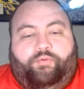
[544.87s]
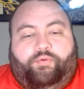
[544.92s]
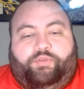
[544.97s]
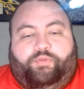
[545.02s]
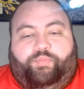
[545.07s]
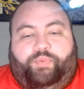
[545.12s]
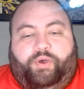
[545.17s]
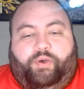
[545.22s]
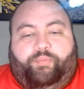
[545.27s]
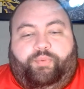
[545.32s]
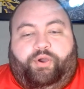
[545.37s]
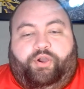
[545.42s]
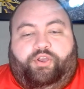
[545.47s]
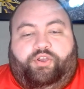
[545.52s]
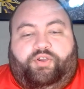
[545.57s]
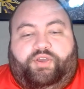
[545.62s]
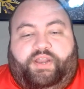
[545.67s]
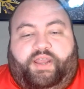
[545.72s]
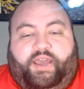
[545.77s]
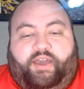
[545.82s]
With Built Bar,
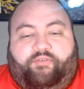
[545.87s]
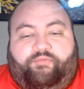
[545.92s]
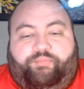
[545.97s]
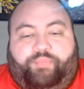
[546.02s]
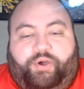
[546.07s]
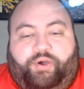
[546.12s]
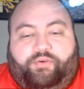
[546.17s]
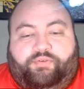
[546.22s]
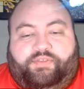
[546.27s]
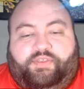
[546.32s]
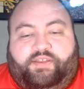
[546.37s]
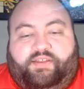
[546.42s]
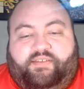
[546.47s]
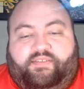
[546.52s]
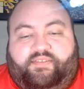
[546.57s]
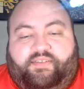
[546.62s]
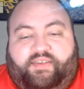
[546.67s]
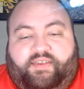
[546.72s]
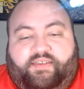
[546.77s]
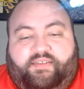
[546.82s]
you can have both, and
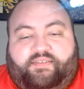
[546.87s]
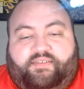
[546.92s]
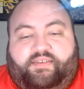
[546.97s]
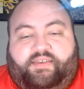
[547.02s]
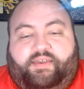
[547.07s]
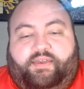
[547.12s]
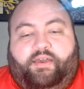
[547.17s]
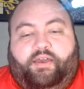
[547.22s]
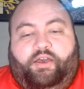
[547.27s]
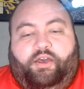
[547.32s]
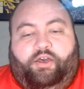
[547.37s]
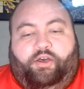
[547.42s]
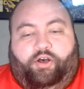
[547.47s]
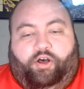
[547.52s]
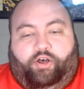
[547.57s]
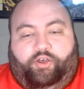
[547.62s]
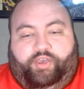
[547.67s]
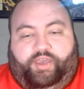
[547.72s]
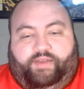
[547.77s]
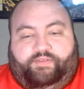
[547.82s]
it's easy.
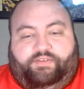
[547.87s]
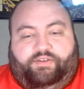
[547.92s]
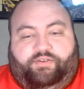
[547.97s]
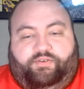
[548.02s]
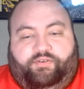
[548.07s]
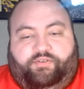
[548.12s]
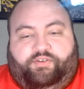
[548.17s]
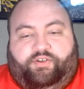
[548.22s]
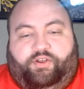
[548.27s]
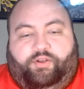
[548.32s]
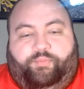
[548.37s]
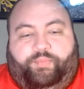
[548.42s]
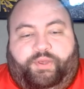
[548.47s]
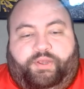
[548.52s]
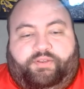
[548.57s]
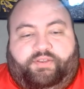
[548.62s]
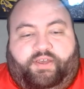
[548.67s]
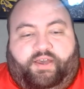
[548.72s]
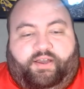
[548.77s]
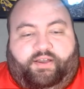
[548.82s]
All you have to do is go to
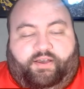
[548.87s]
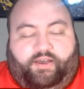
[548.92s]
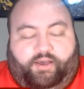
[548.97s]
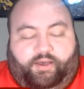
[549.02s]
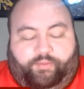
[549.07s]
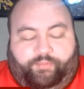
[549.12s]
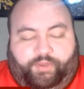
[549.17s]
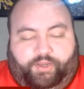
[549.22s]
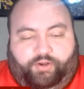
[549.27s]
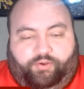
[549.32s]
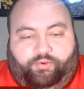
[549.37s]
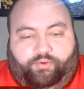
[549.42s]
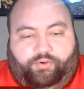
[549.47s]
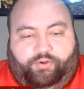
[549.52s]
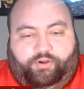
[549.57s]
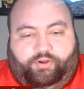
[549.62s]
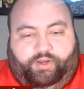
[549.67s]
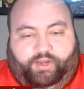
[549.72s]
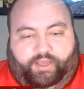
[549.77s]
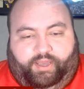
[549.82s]
built.com and
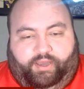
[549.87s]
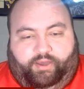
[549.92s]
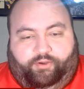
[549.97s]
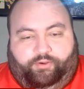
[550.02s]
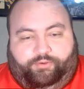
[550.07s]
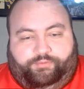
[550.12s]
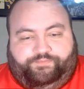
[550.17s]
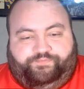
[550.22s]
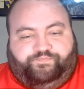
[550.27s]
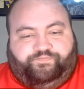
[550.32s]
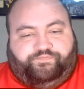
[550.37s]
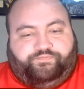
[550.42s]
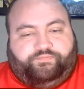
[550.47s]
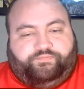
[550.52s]
order now.